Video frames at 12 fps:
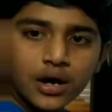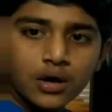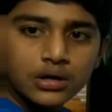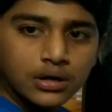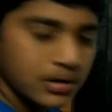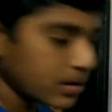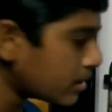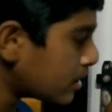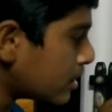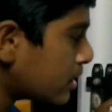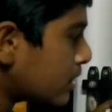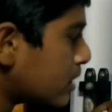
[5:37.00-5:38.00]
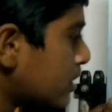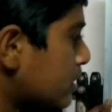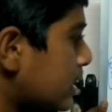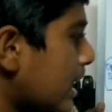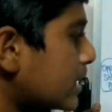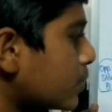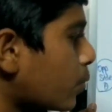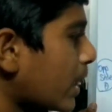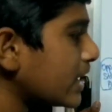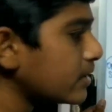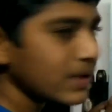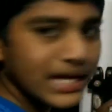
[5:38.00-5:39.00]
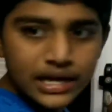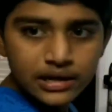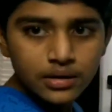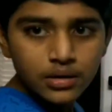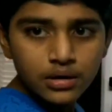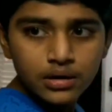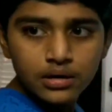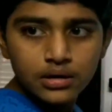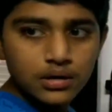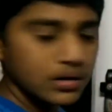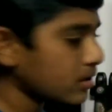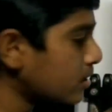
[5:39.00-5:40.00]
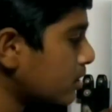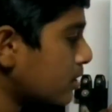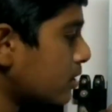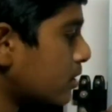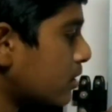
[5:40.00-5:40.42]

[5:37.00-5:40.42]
out that why we can cos theta.